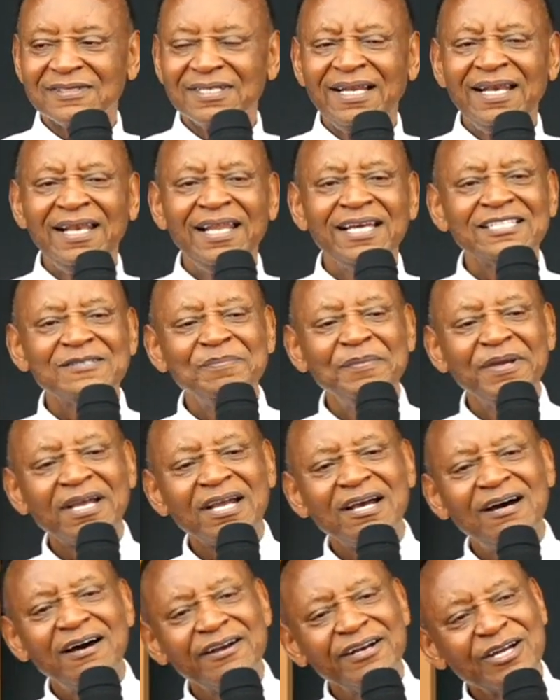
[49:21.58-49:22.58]
Let's make
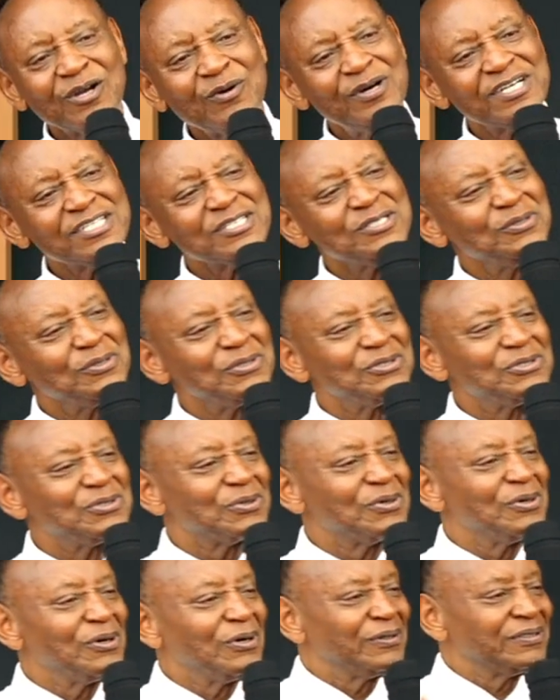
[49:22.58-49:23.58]
our request known to
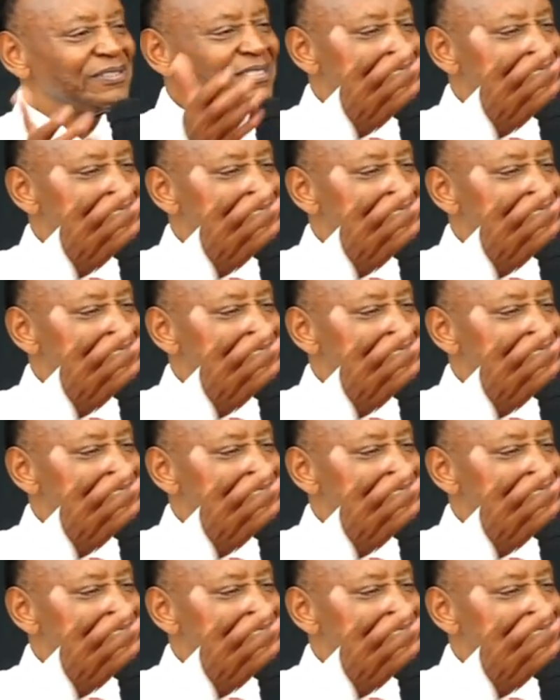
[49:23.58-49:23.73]
God